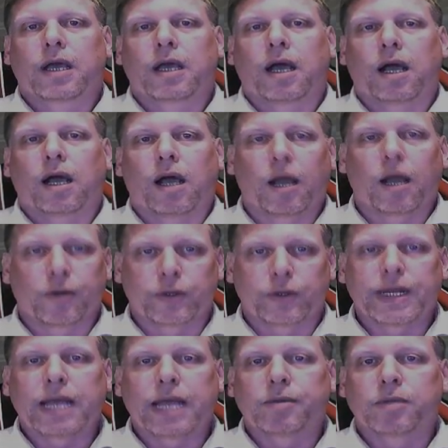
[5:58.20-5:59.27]
I'm going to
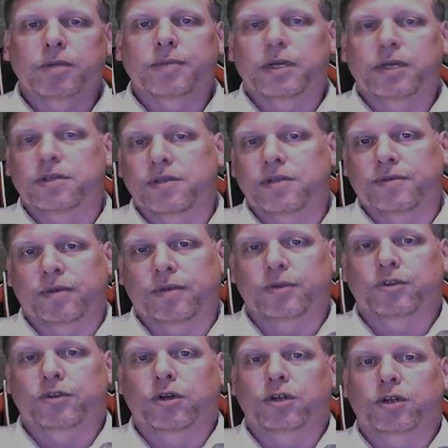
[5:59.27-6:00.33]
enable them because if someone's
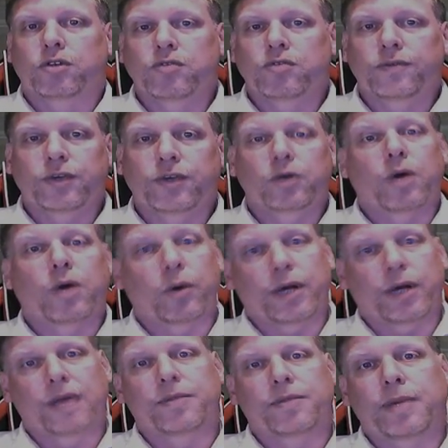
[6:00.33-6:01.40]
got a good review, I want
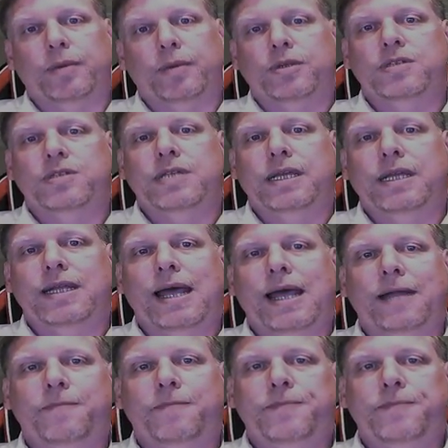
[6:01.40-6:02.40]
other people to see it and